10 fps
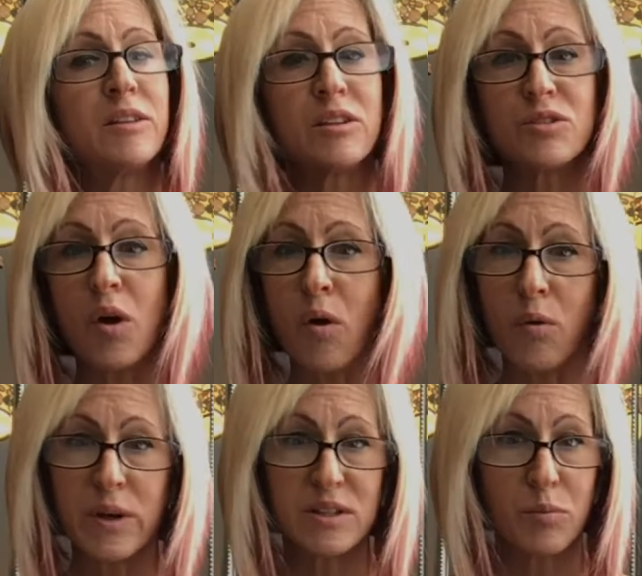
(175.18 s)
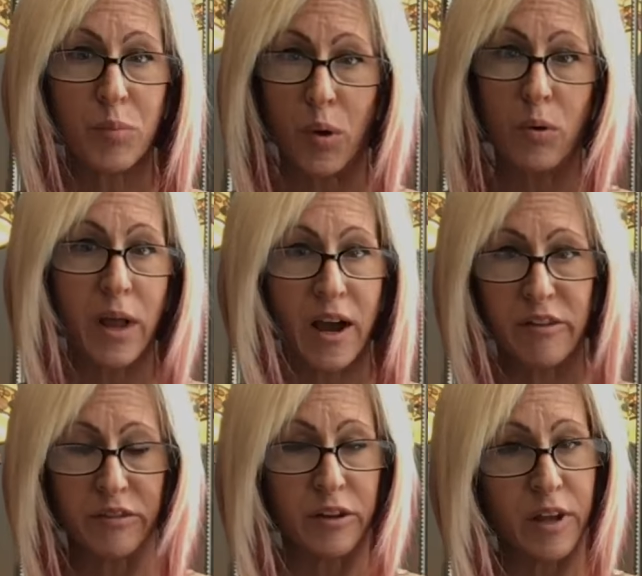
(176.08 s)
There's always a bowl out
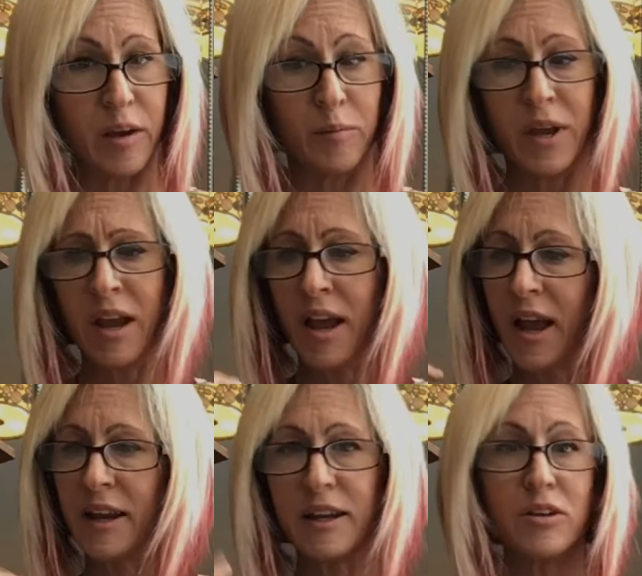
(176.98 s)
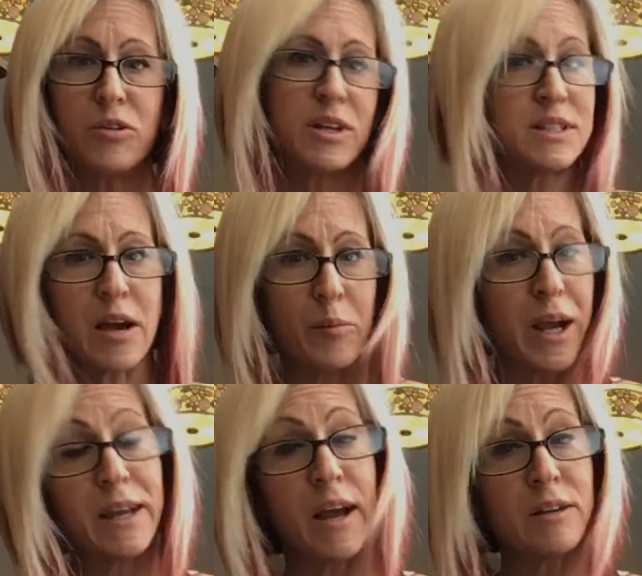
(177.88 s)
for them. And I know that's how
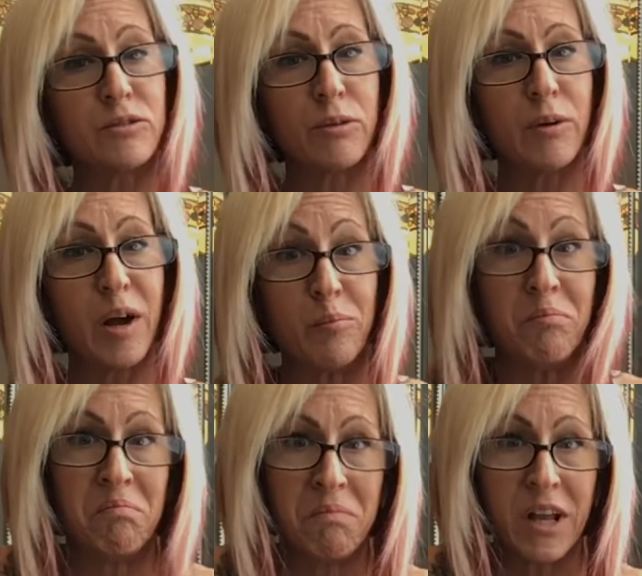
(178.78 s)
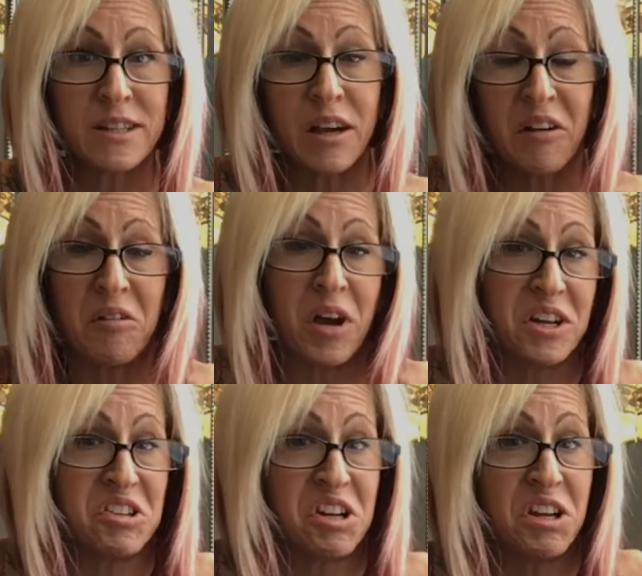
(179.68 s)
my cats grew up. That's how I
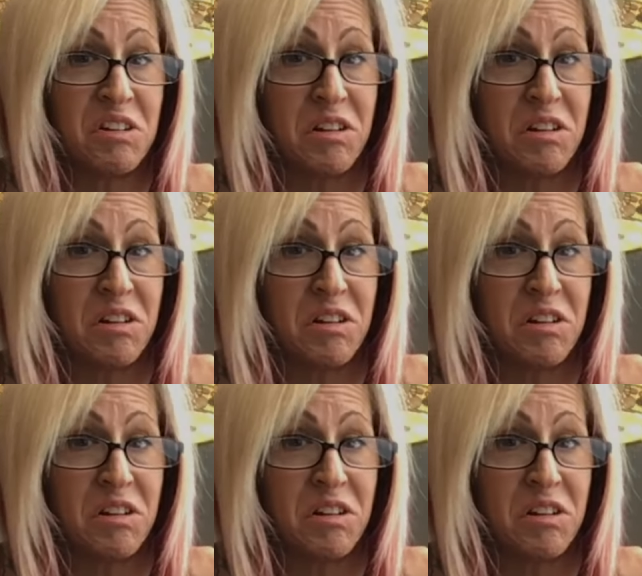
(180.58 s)
did it.